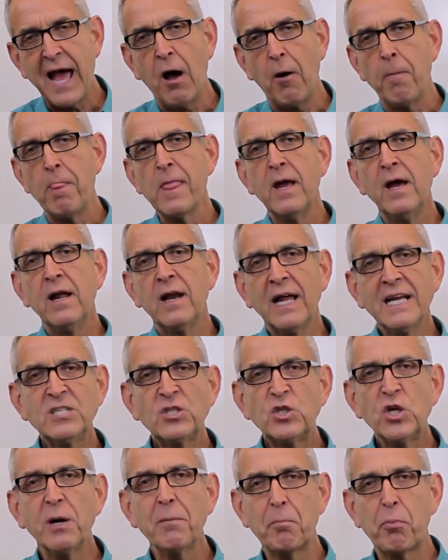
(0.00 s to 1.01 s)
Now,
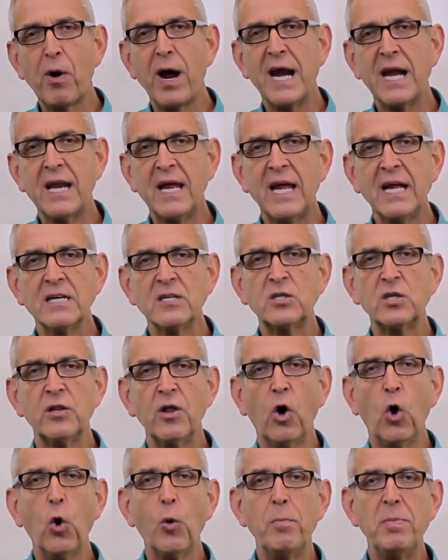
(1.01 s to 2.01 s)
let's jump right
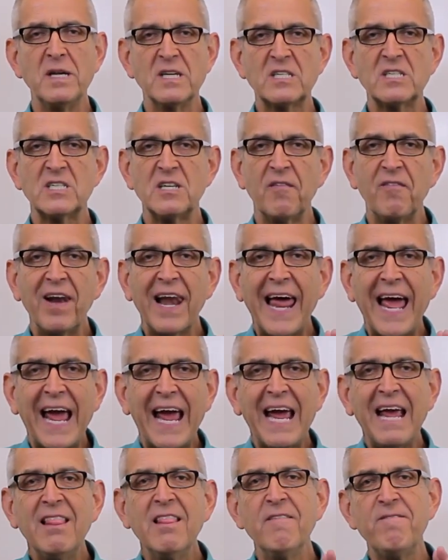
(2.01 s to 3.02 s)
into the whole business of
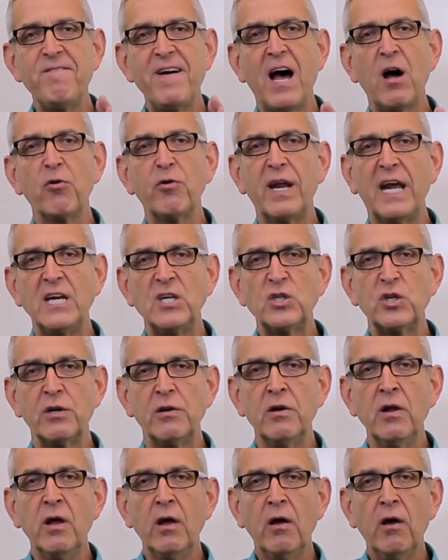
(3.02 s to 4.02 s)
laying the
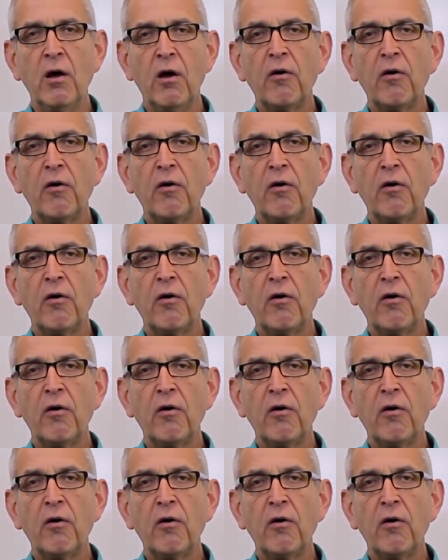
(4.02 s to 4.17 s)
foundation